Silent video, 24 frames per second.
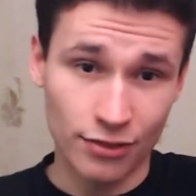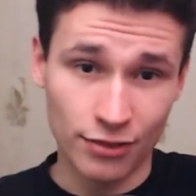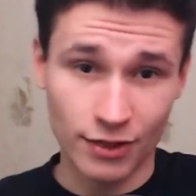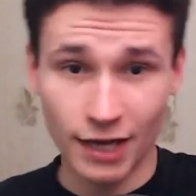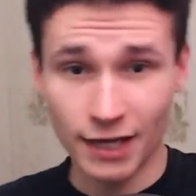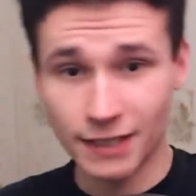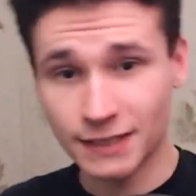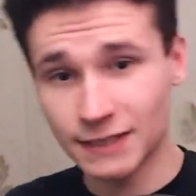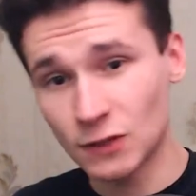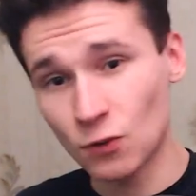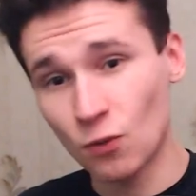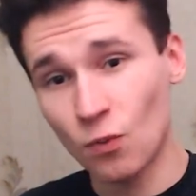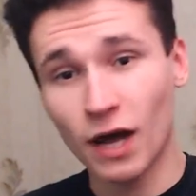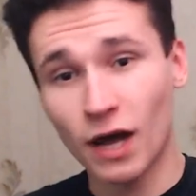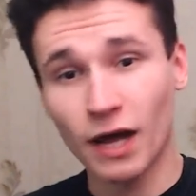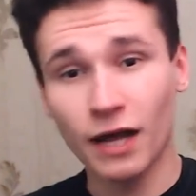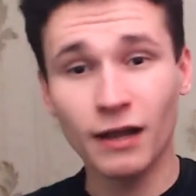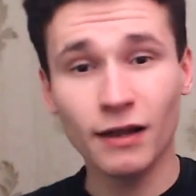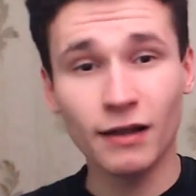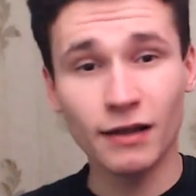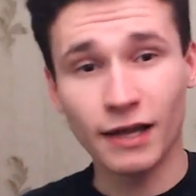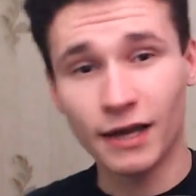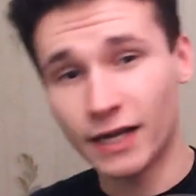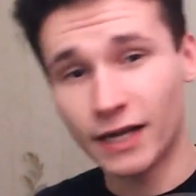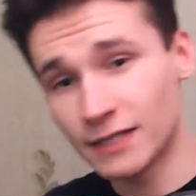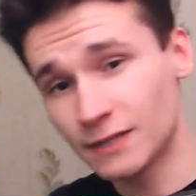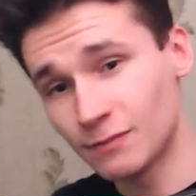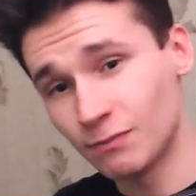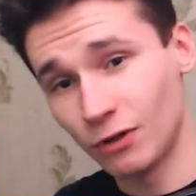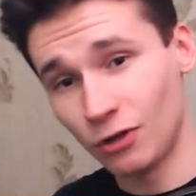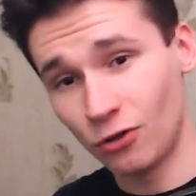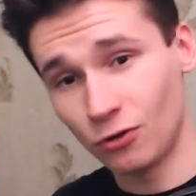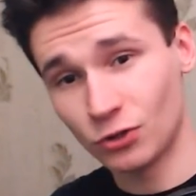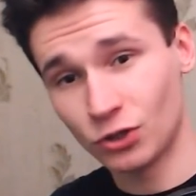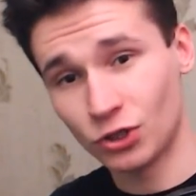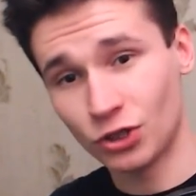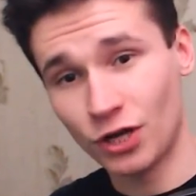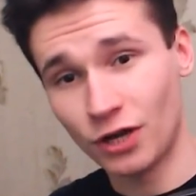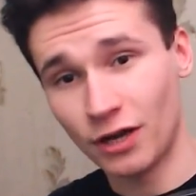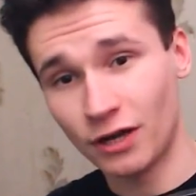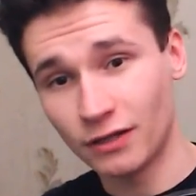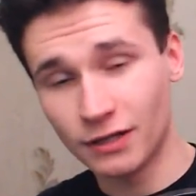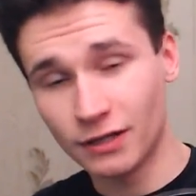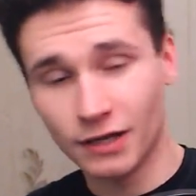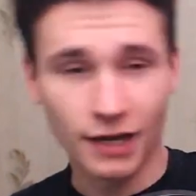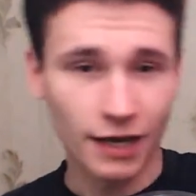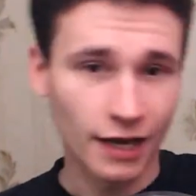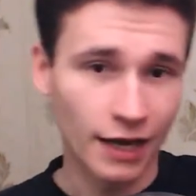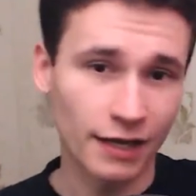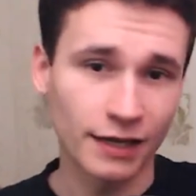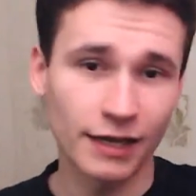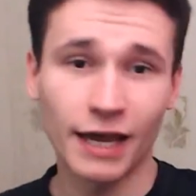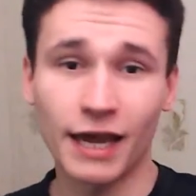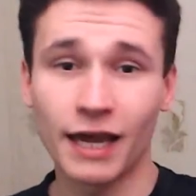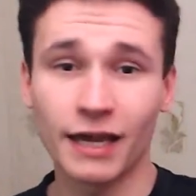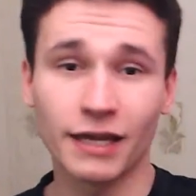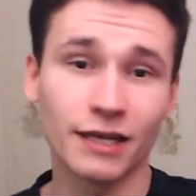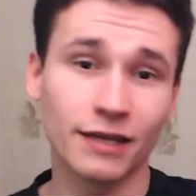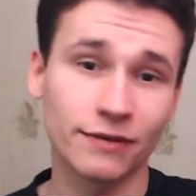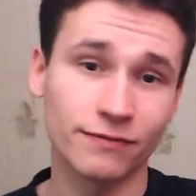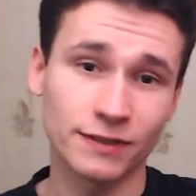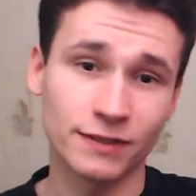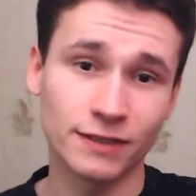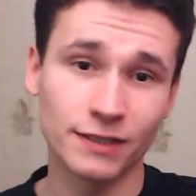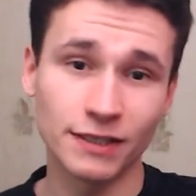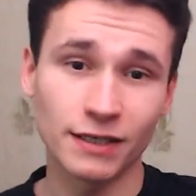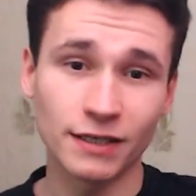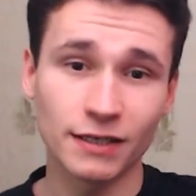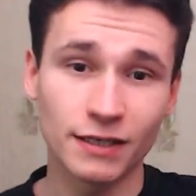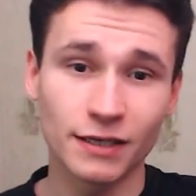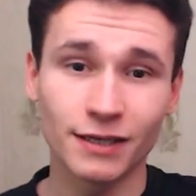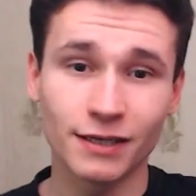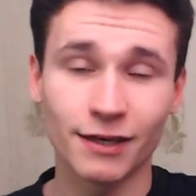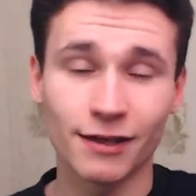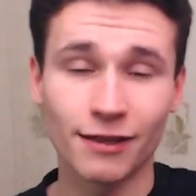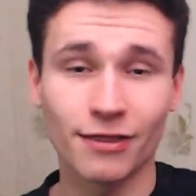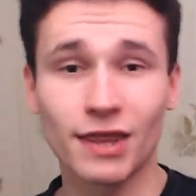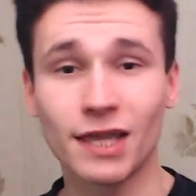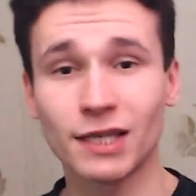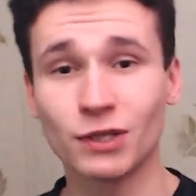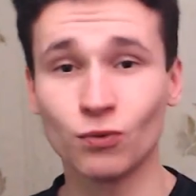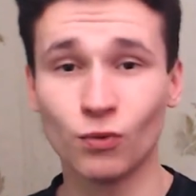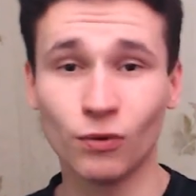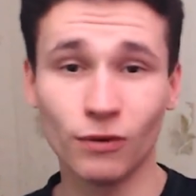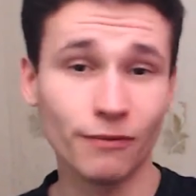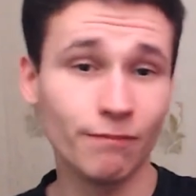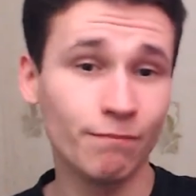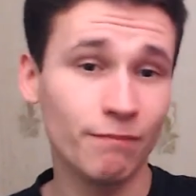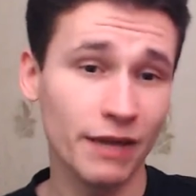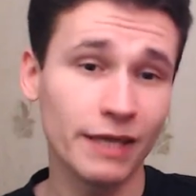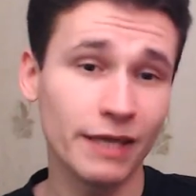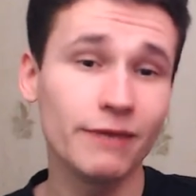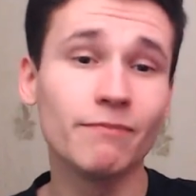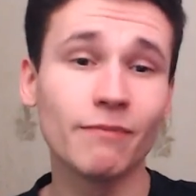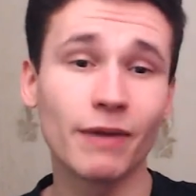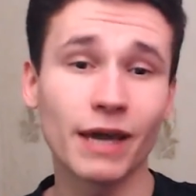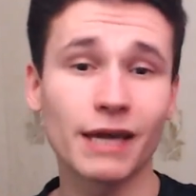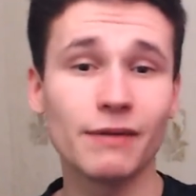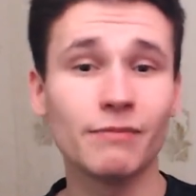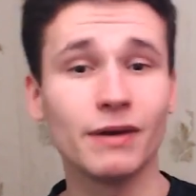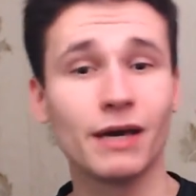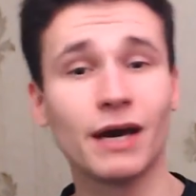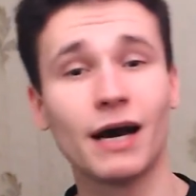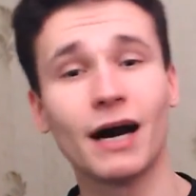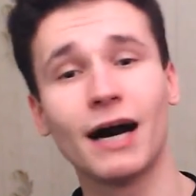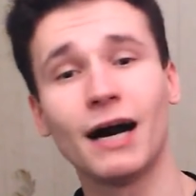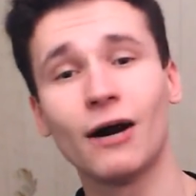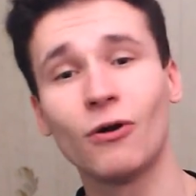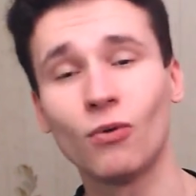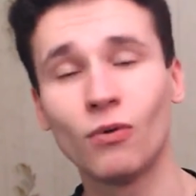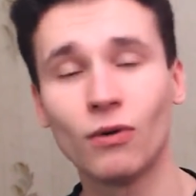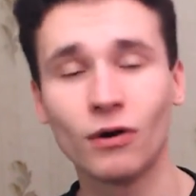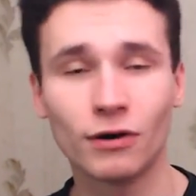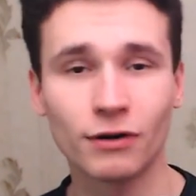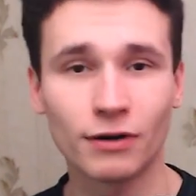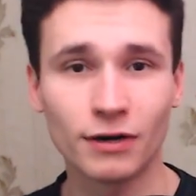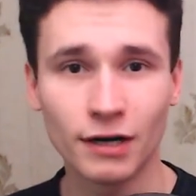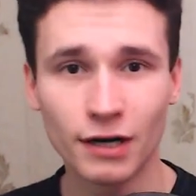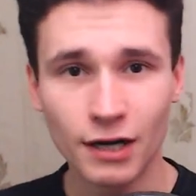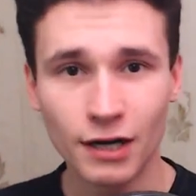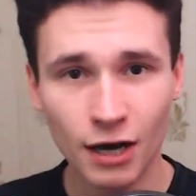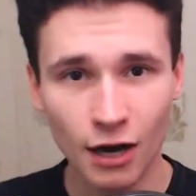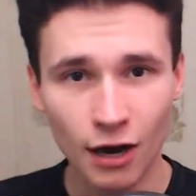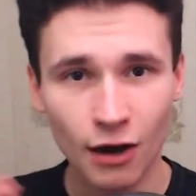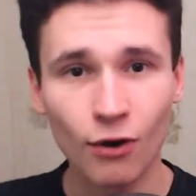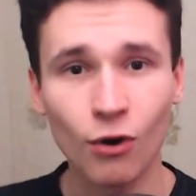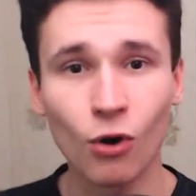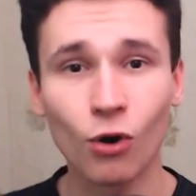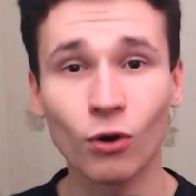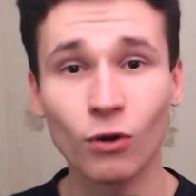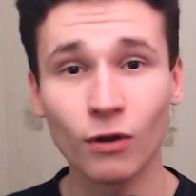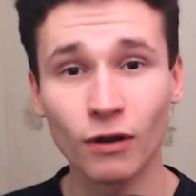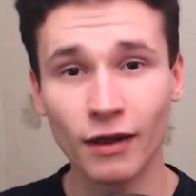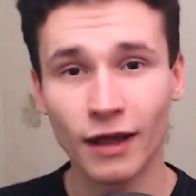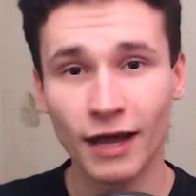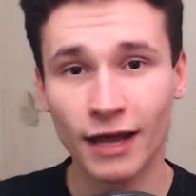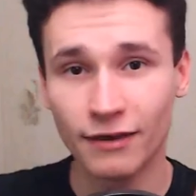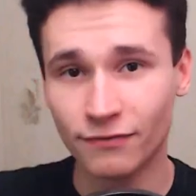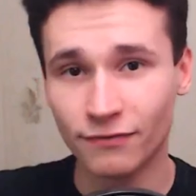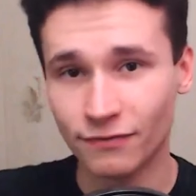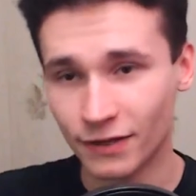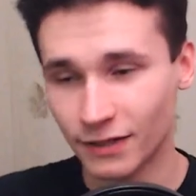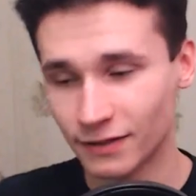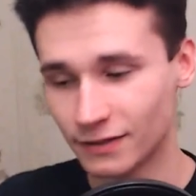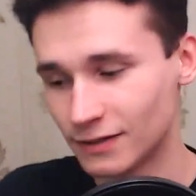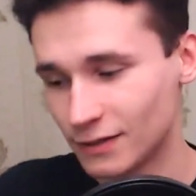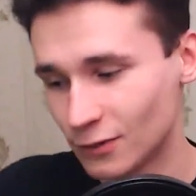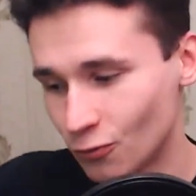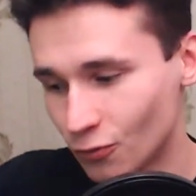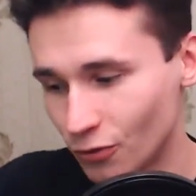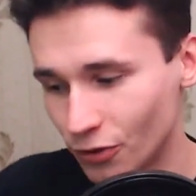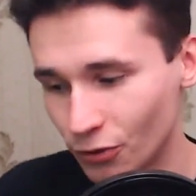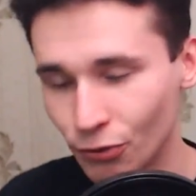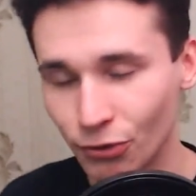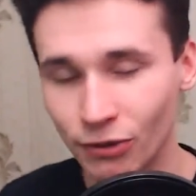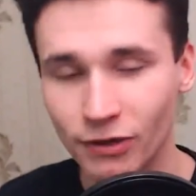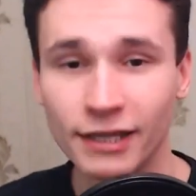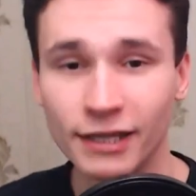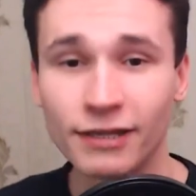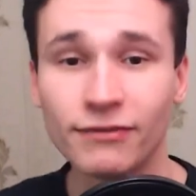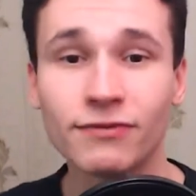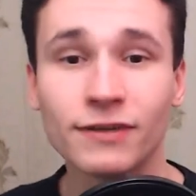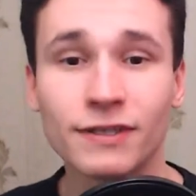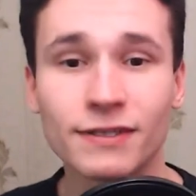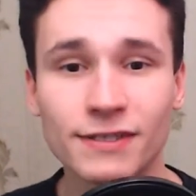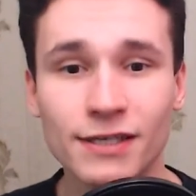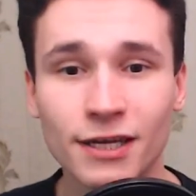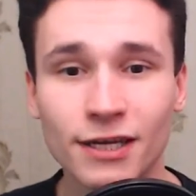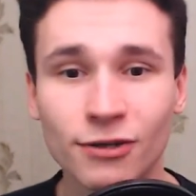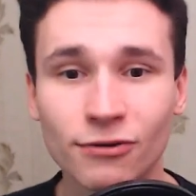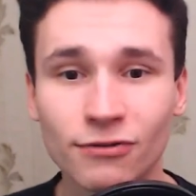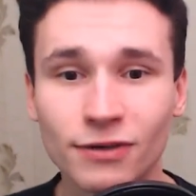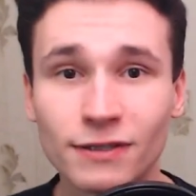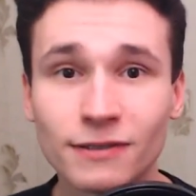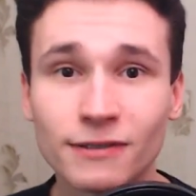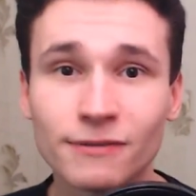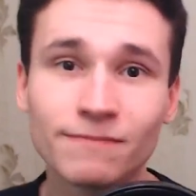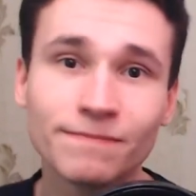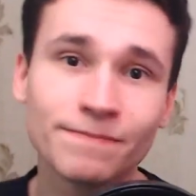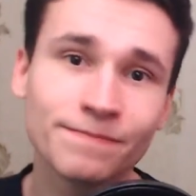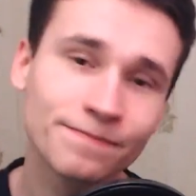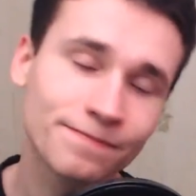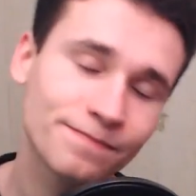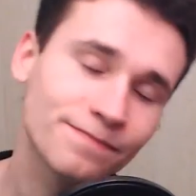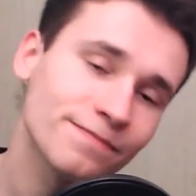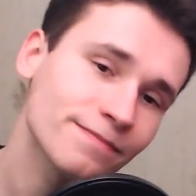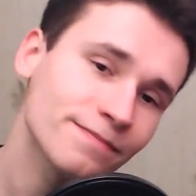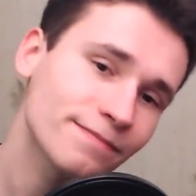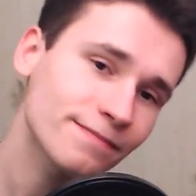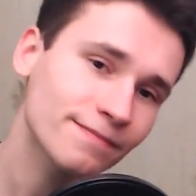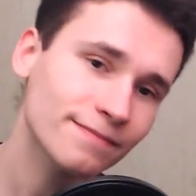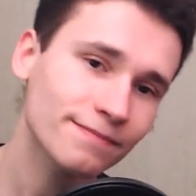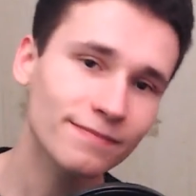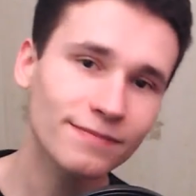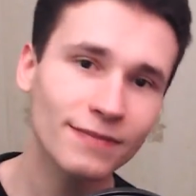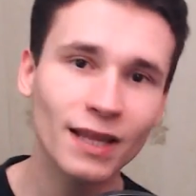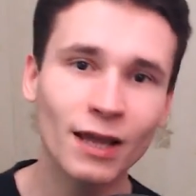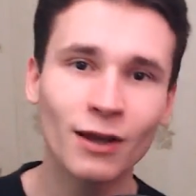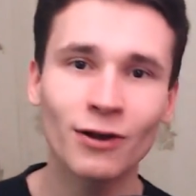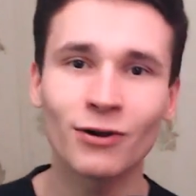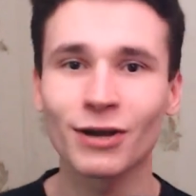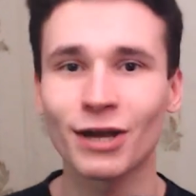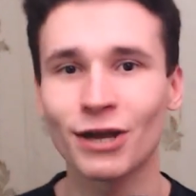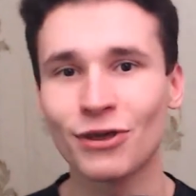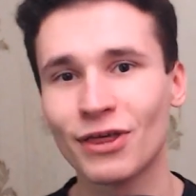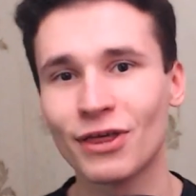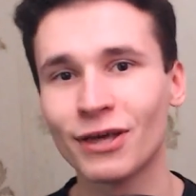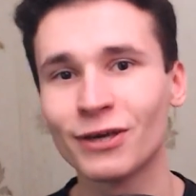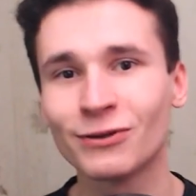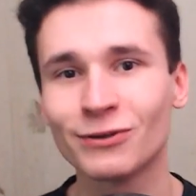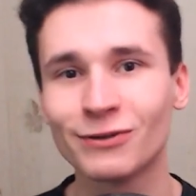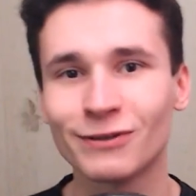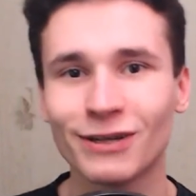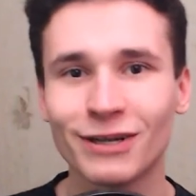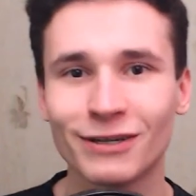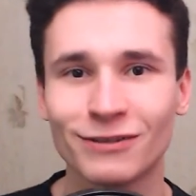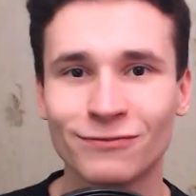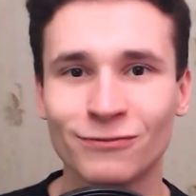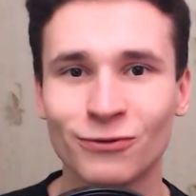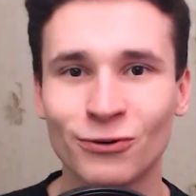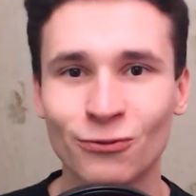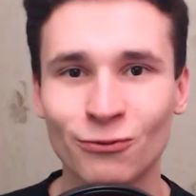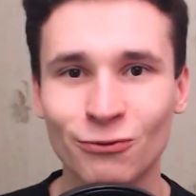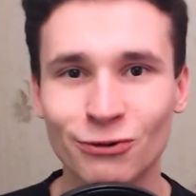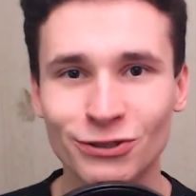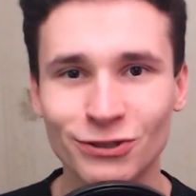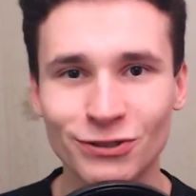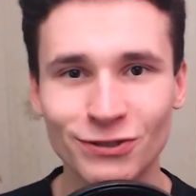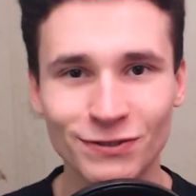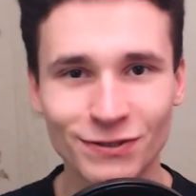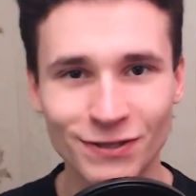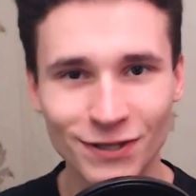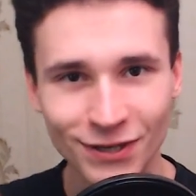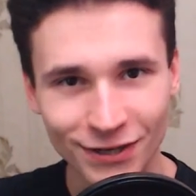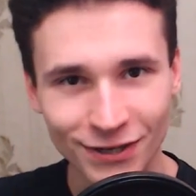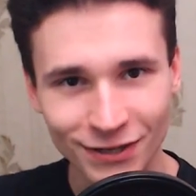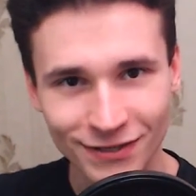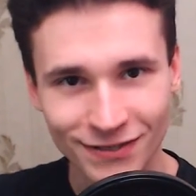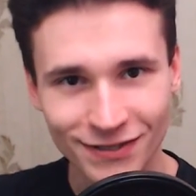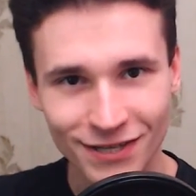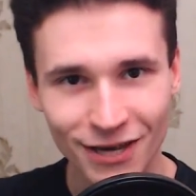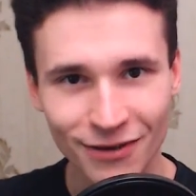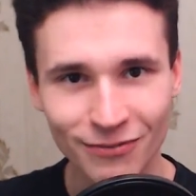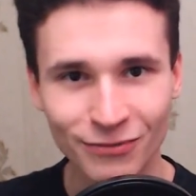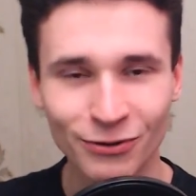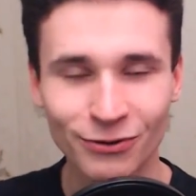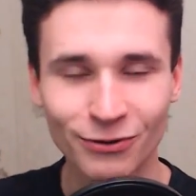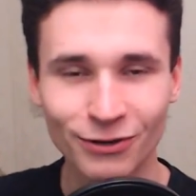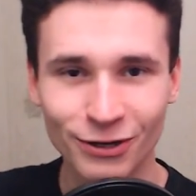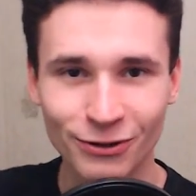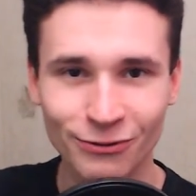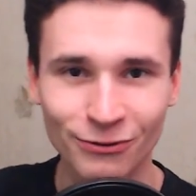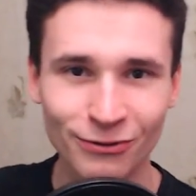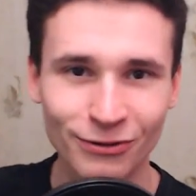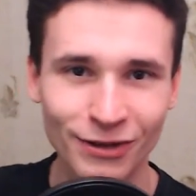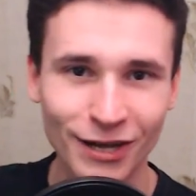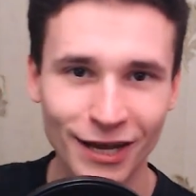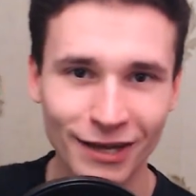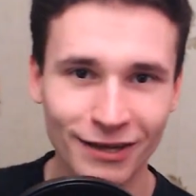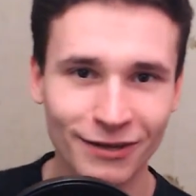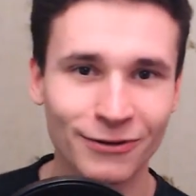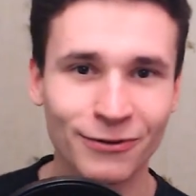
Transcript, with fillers: as well as blockchain and nft that will be maybe our whole life and we will live inside of it Okay, thank you a lot for watching. See you next time you're a cool guy